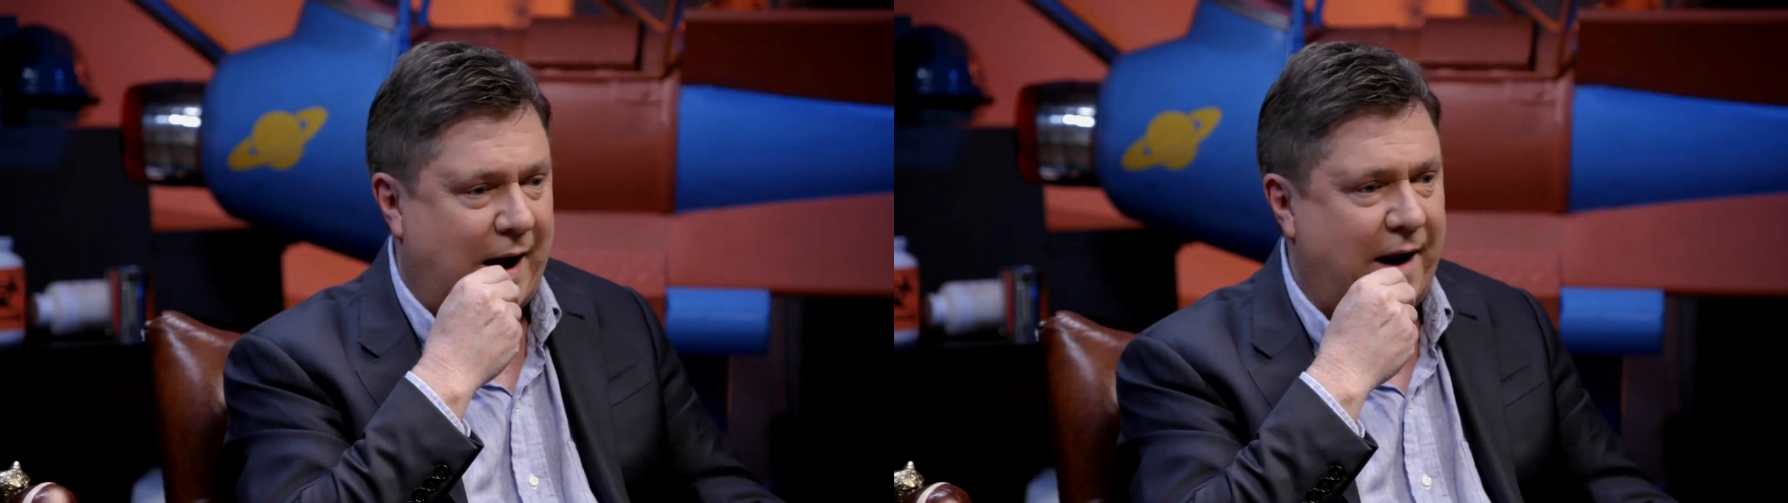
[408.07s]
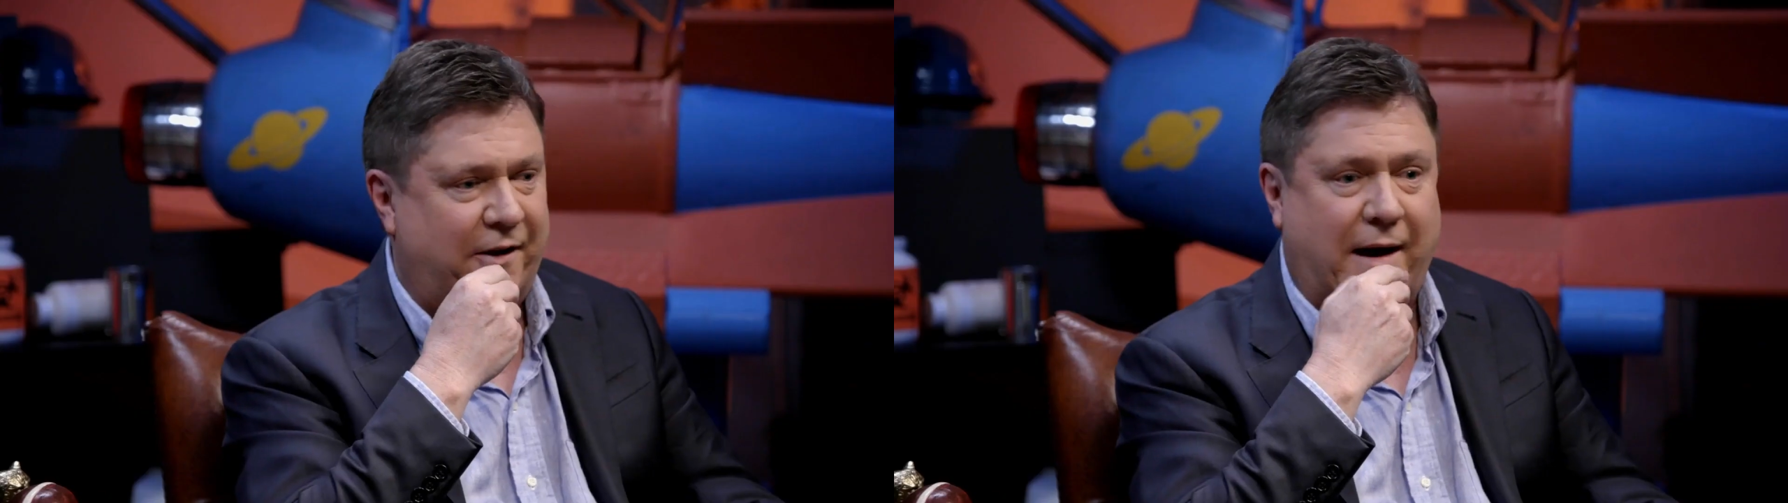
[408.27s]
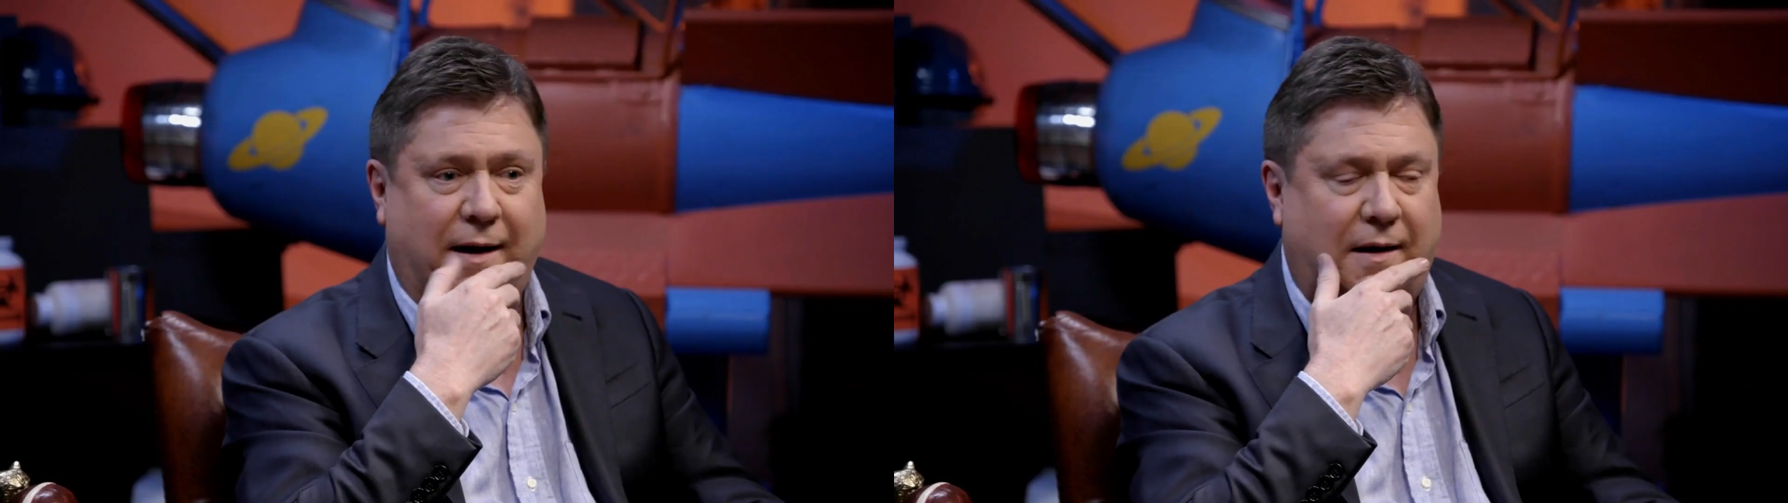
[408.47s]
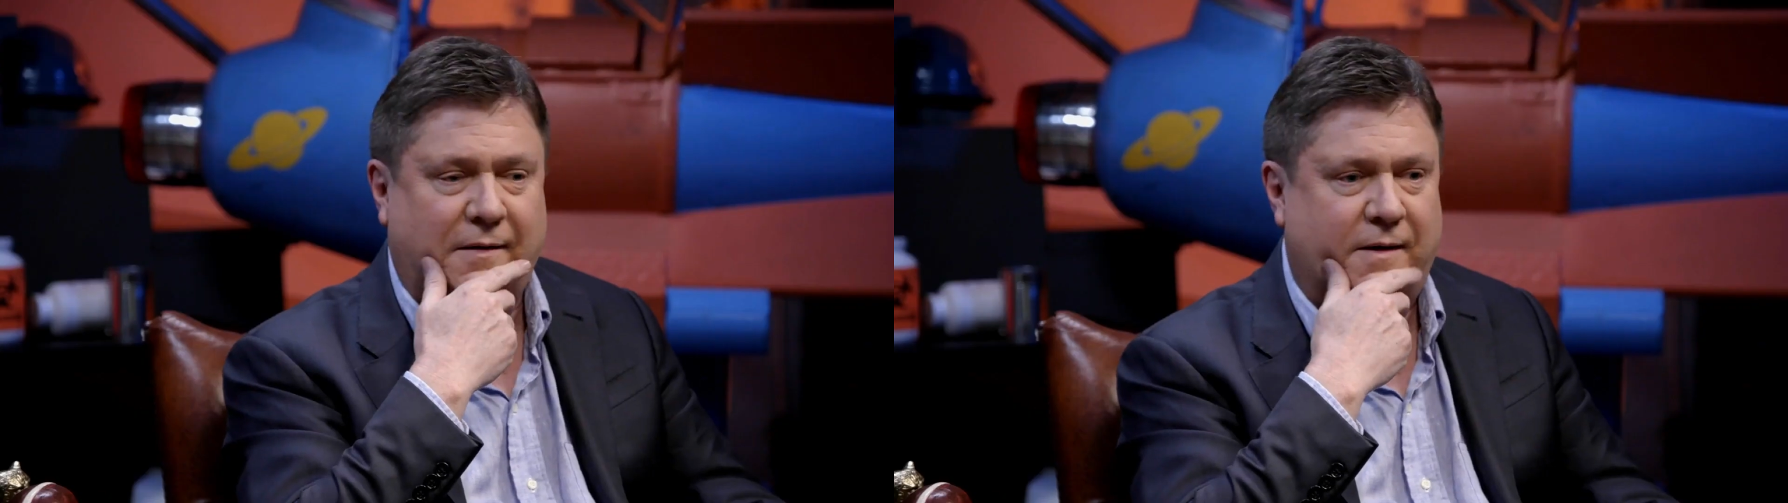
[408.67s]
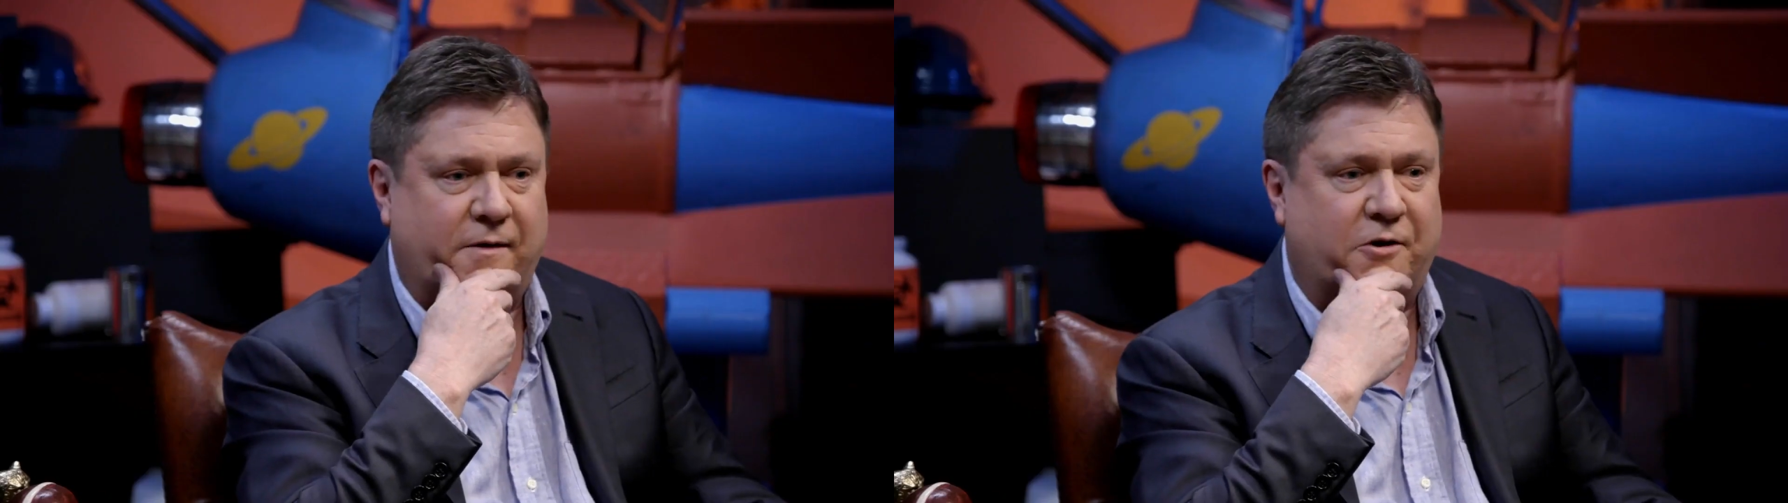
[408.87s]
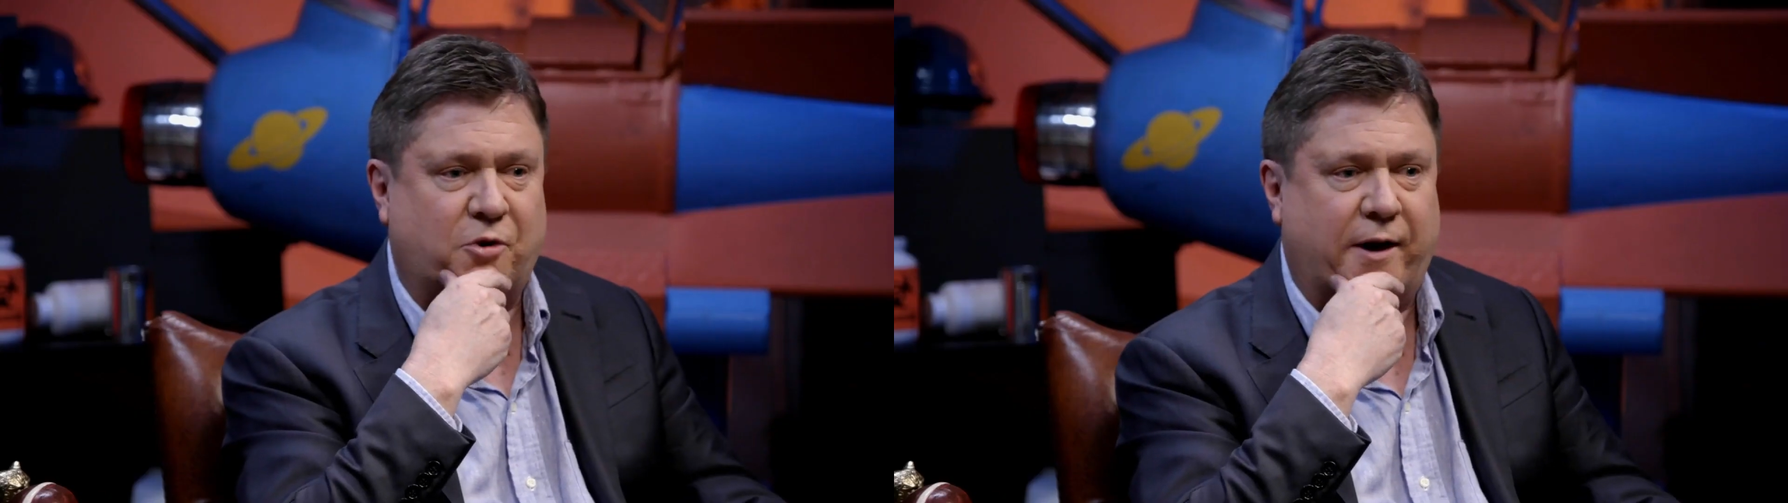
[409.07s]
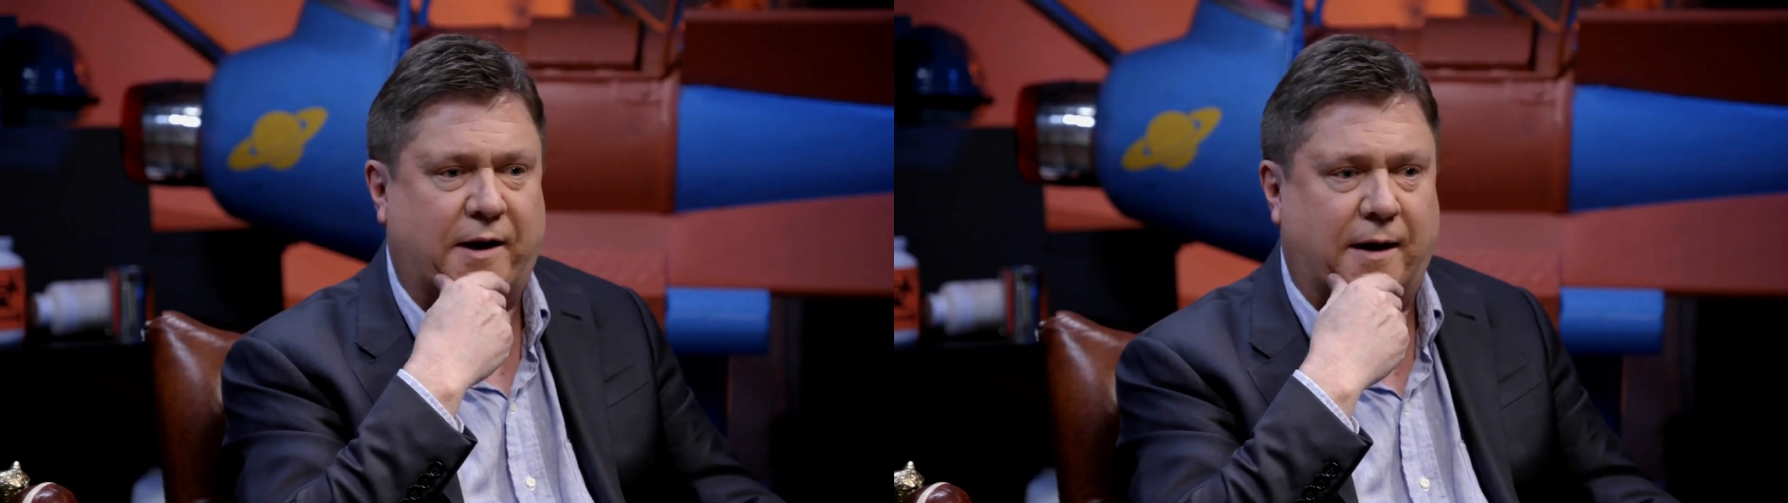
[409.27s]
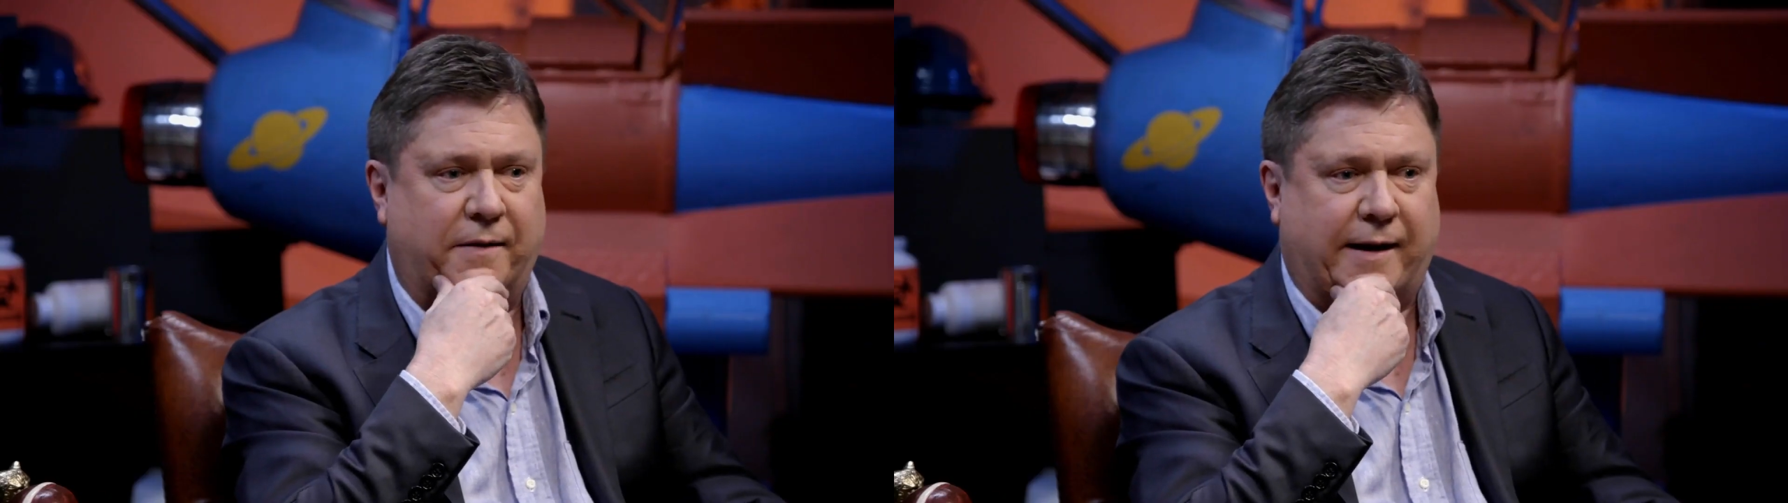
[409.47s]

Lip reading: I don't know. The drinking and